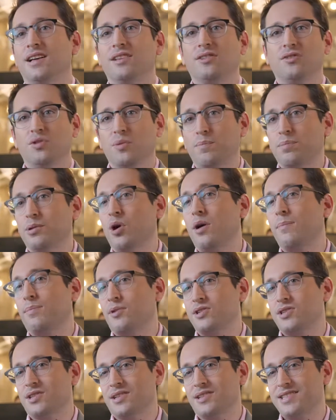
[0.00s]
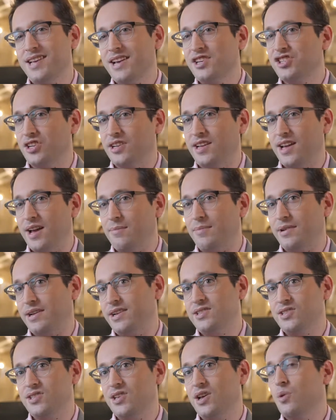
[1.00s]
to deploy personalization
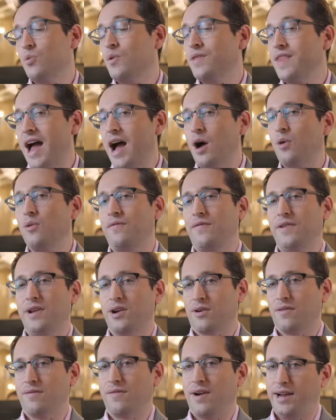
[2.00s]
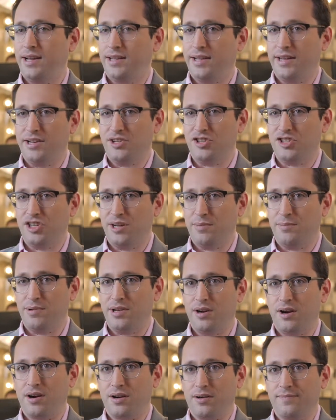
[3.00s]
campaigns without fear of violating
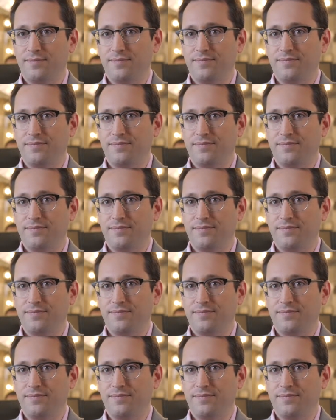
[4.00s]
GDPR.